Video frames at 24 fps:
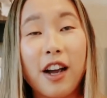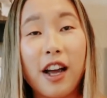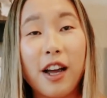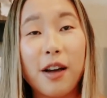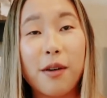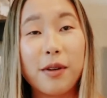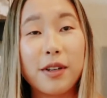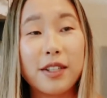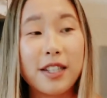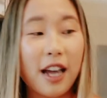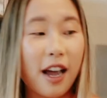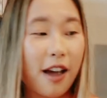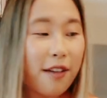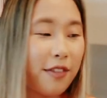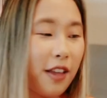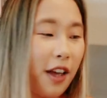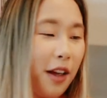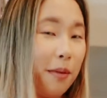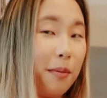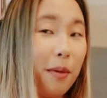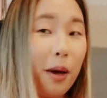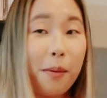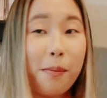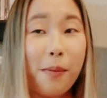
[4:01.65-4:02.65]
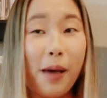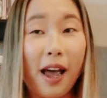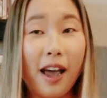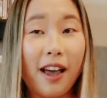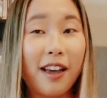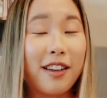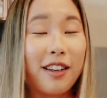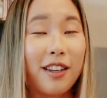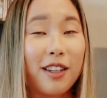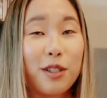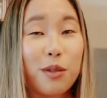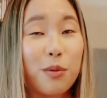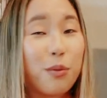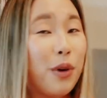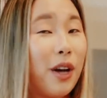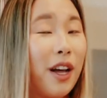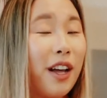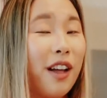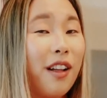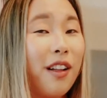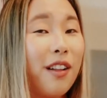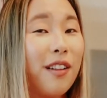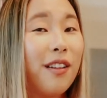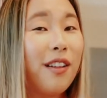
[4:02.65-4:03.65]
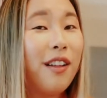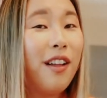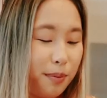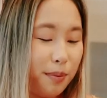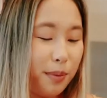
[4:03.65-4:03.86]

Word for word: I always have that in my bag as well,